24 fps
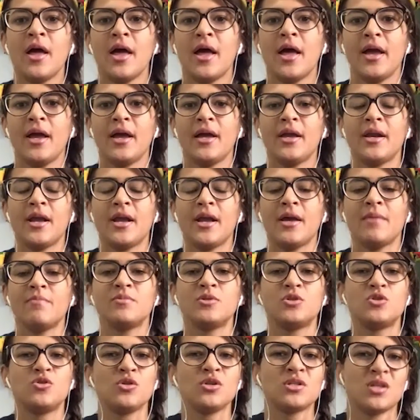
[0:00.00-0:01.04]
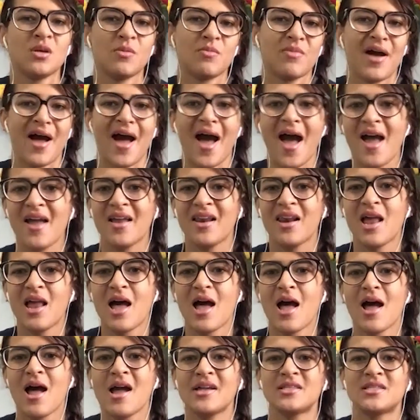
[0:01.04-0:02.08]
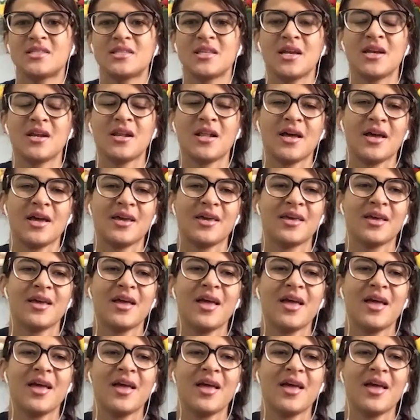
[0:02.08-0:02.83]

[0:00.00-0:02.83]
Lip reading: and I'm doing some highlights, and like